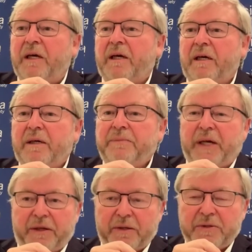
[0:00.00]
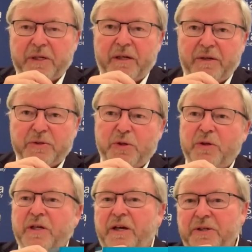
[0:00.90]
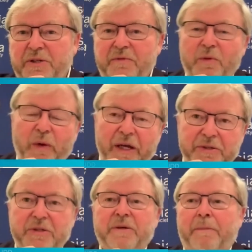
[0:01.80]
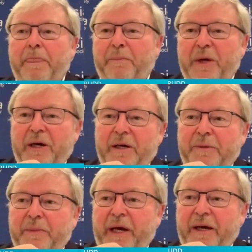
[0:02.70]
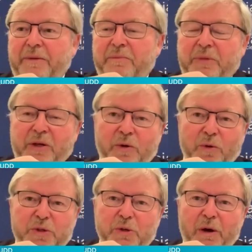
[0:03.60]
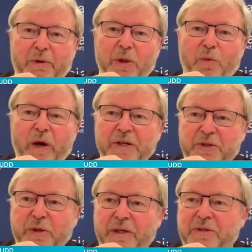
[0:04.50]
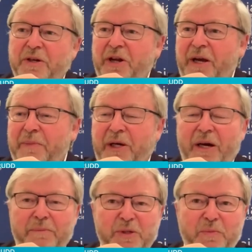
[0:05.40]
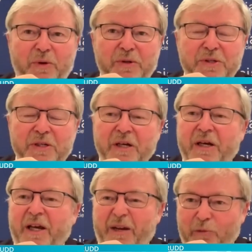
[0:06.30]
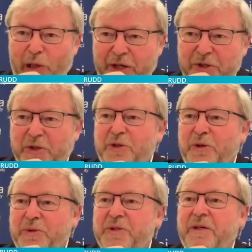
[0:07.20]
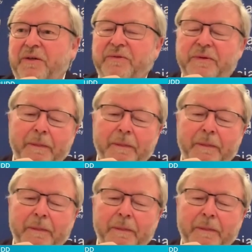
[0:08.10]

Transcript: That is, it is to the east of the West. And because you are in the West, you get to name the compass points in relation to yourself.